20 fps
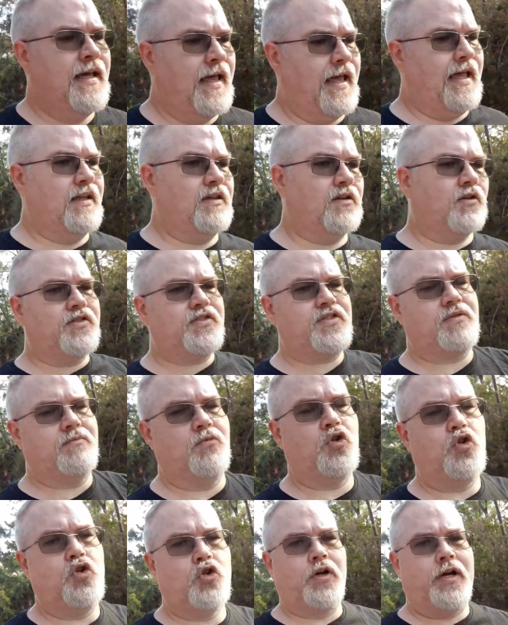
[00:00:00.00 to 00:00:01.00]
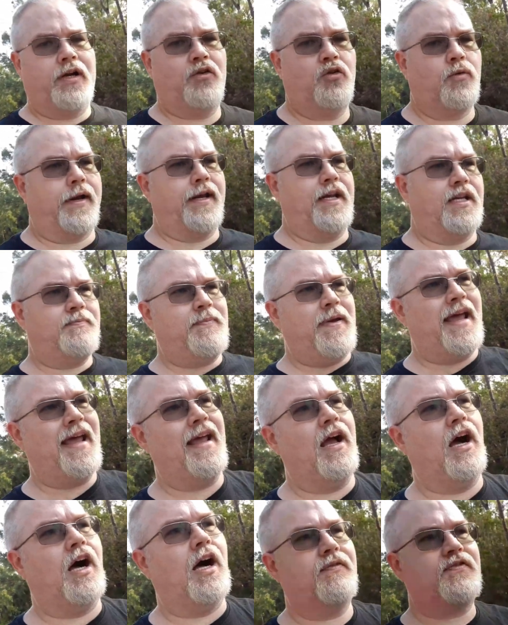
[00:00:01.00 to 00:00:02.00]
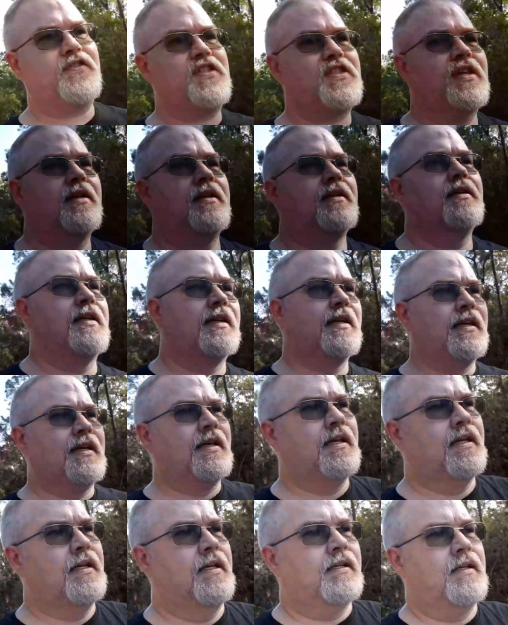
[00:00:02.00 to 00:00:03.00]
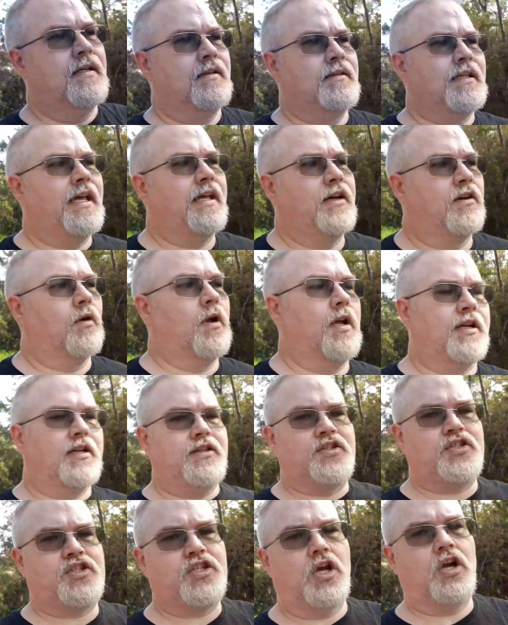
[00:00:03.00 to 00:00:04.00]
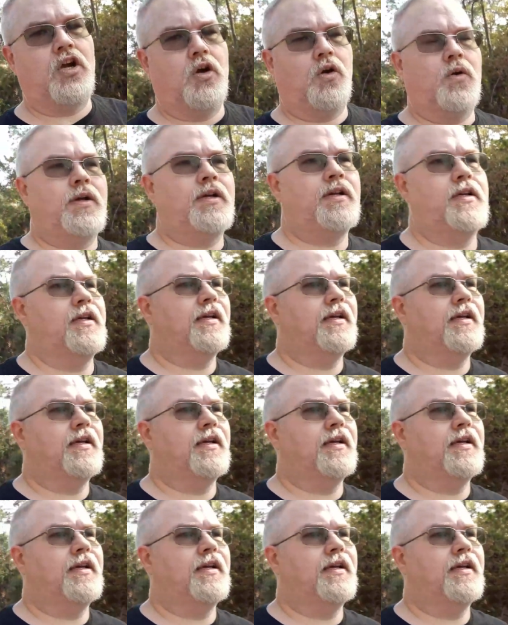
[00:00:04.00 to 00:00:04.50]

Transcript: And there are some great, great payoffs later on in the show.